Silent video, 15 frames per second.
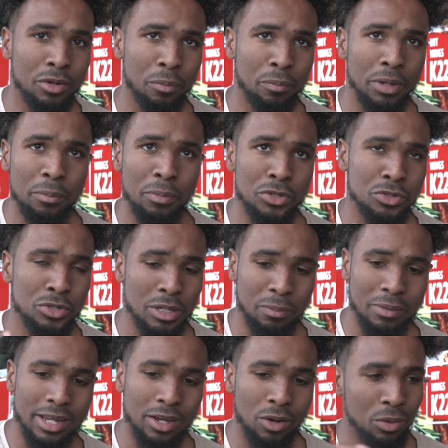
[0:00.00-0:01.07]
people to
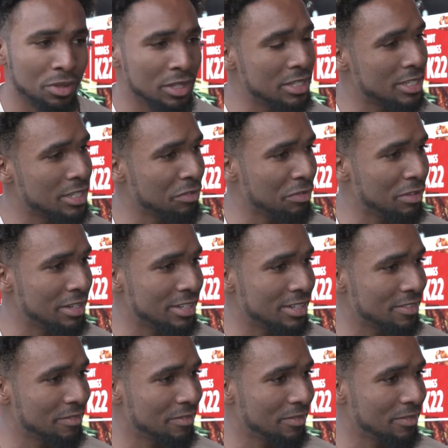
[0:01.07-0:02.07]
supply all these different